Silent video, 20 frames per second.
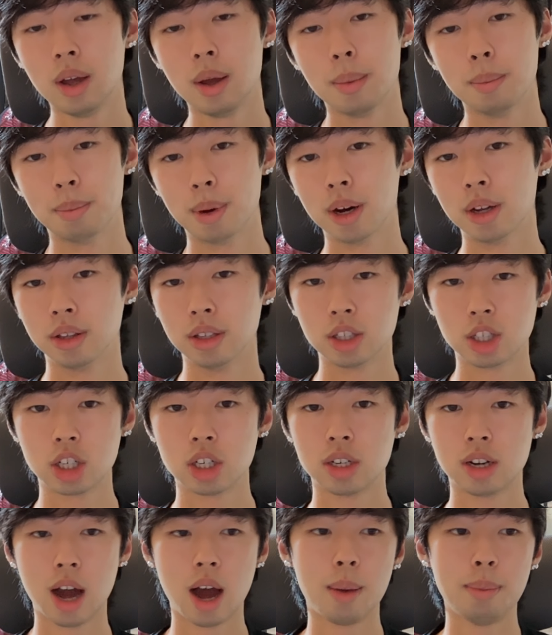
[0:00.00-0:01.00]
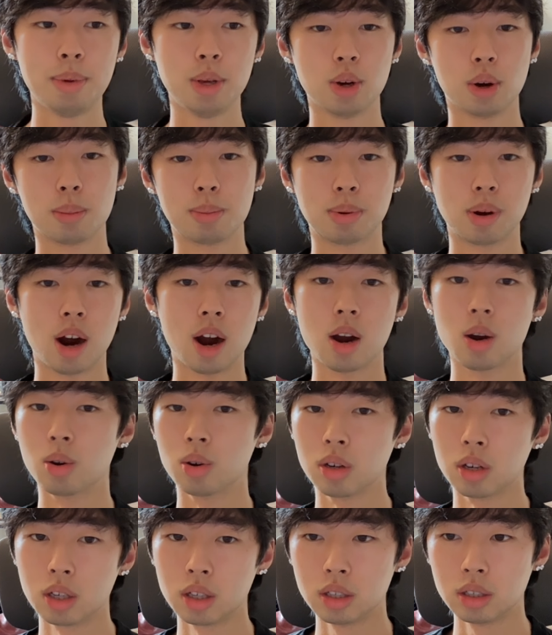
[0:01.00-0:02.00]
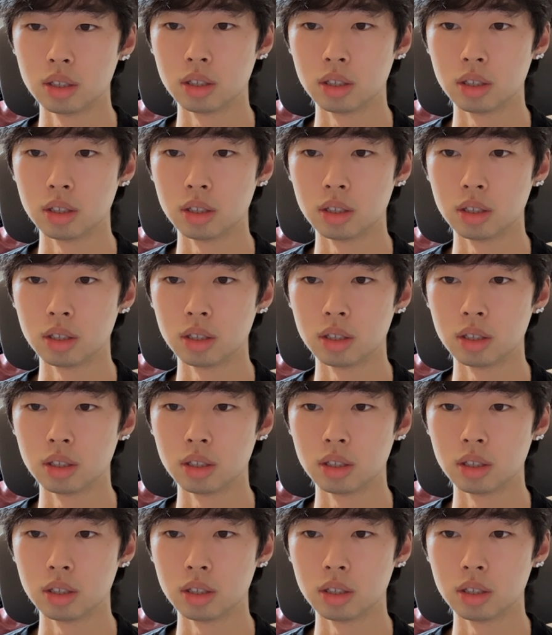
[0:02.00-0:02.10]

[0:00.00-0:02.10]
but this should not be your priority.